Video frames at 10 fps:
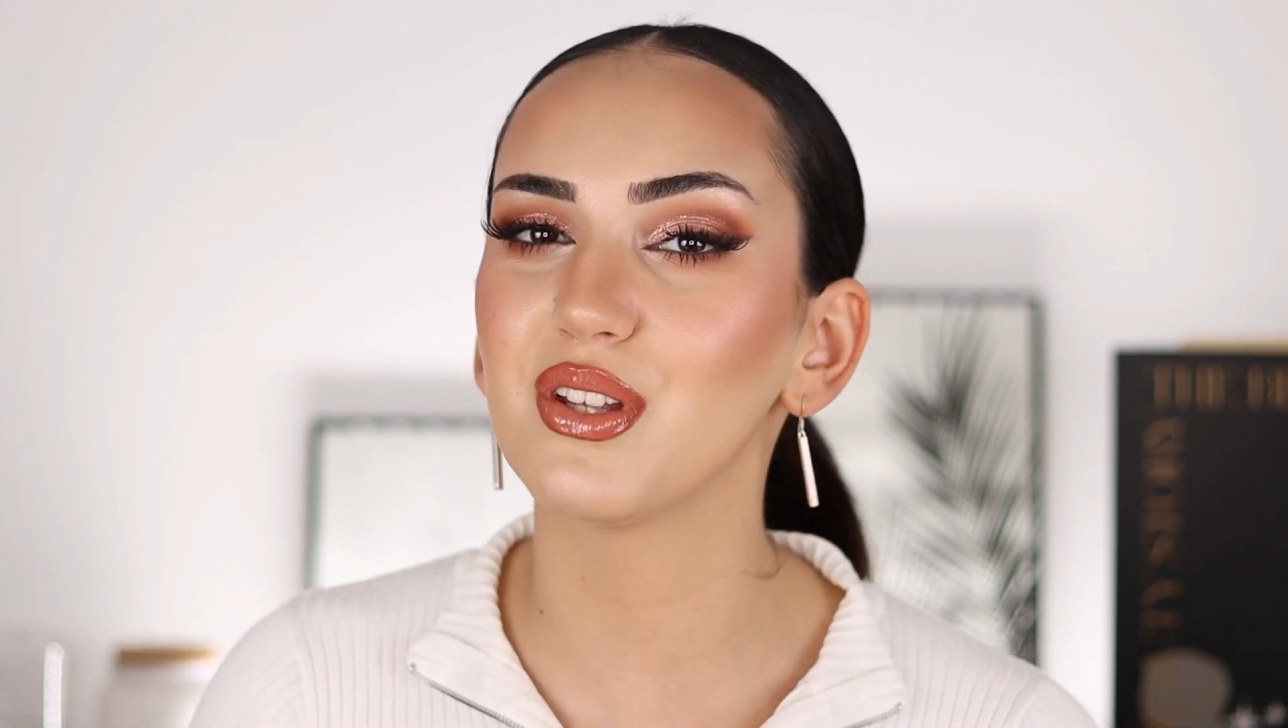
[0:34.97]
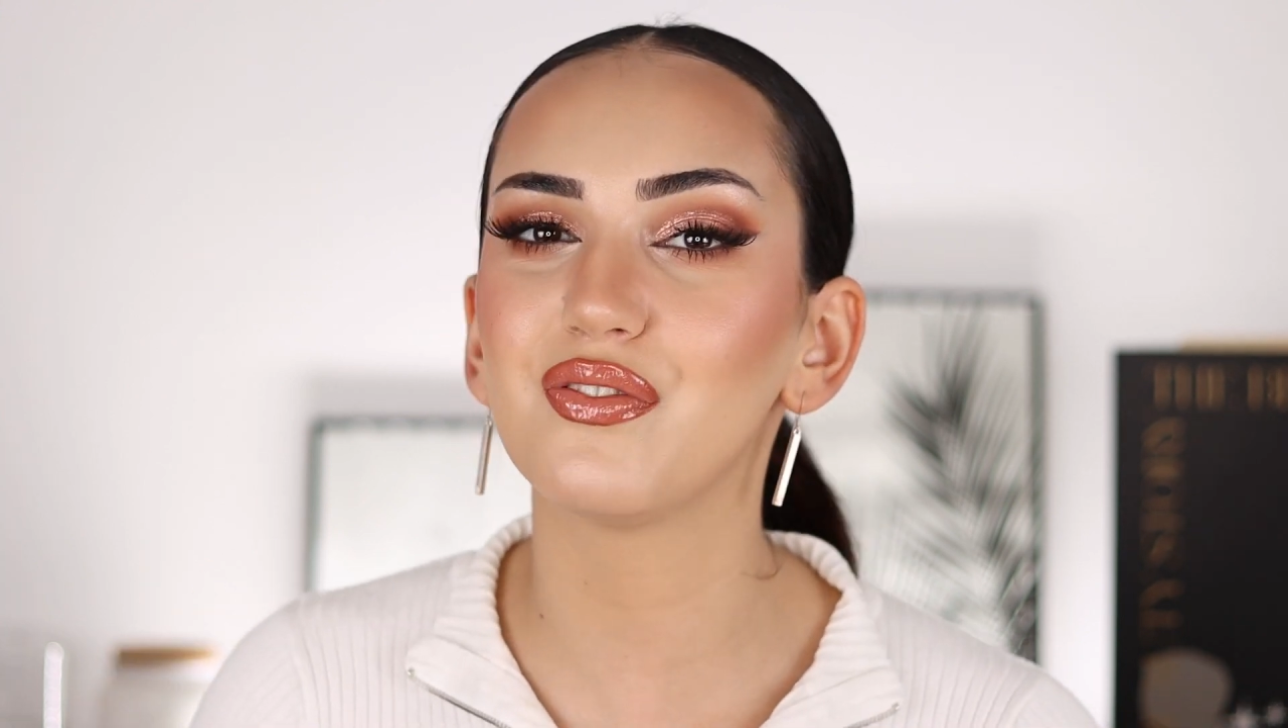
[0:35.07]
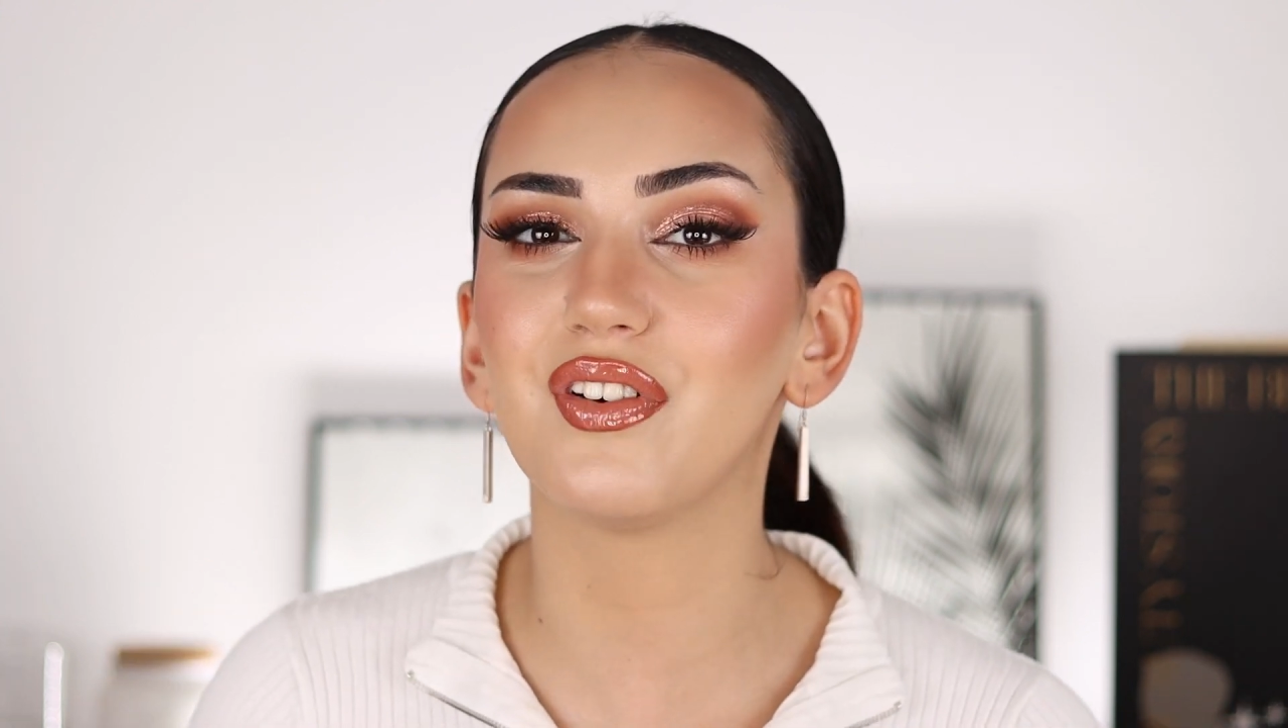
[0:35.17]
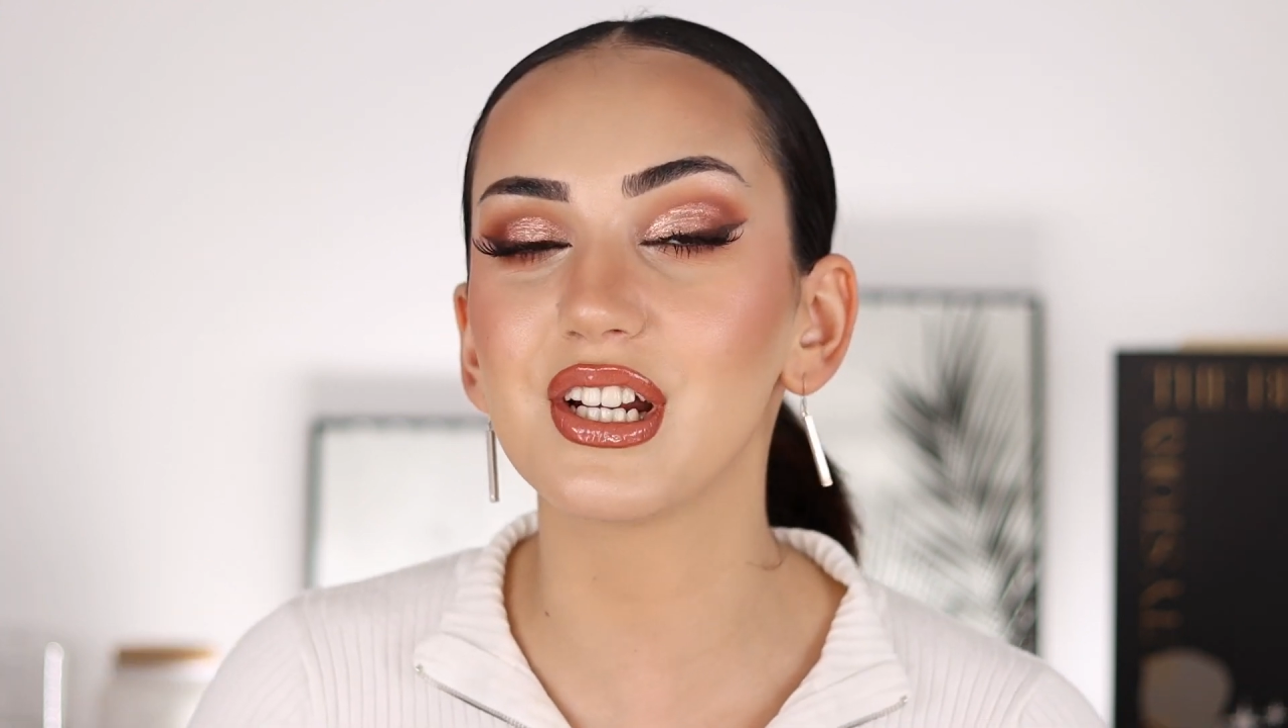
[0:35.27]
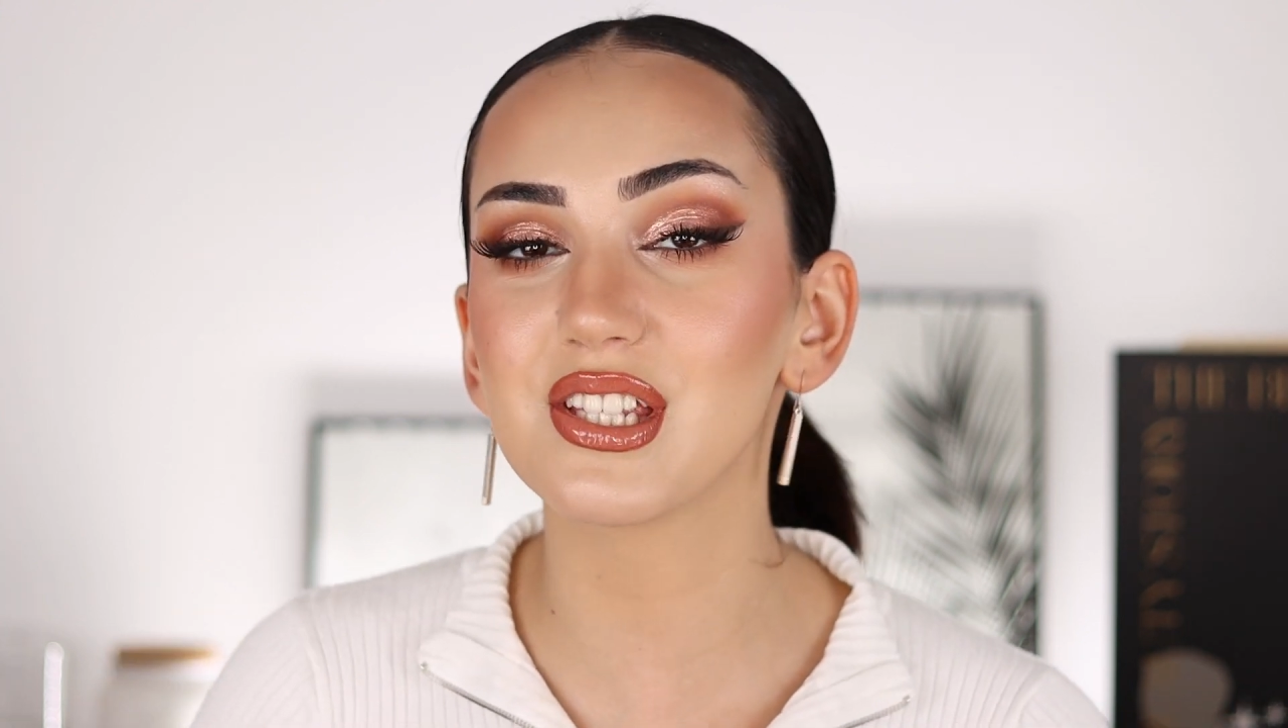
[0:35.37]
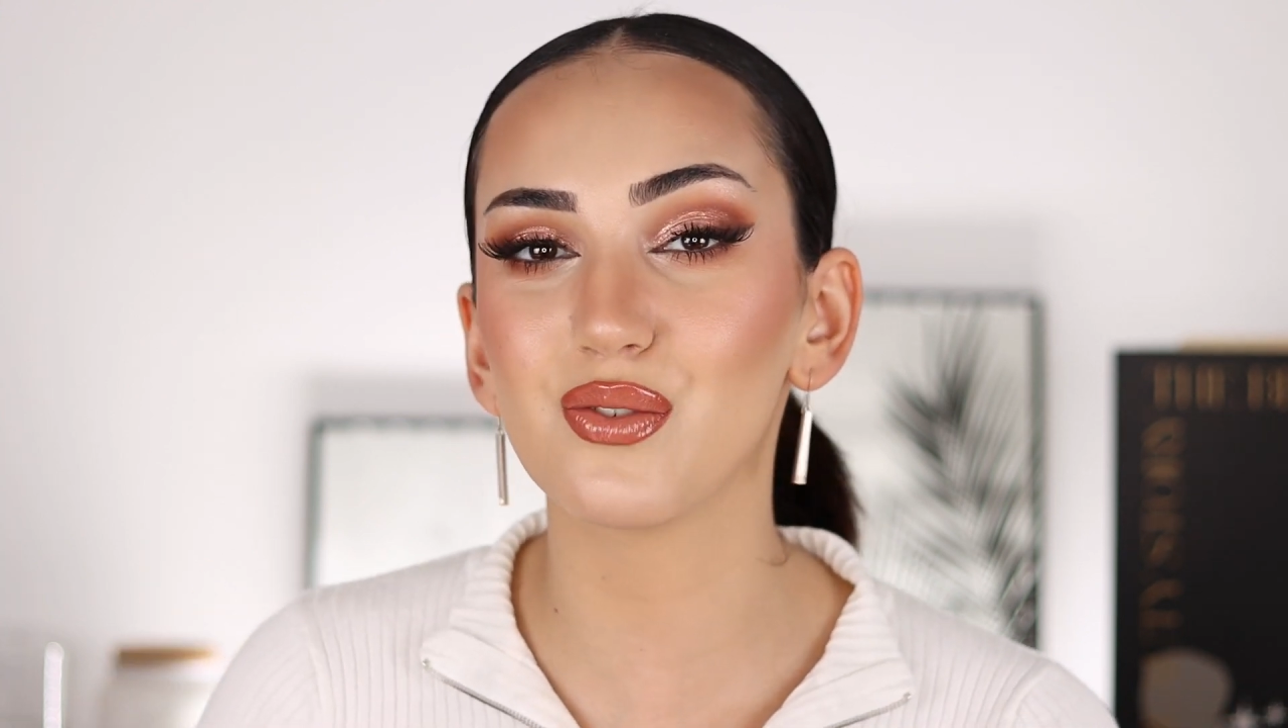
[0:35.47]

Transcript: But first,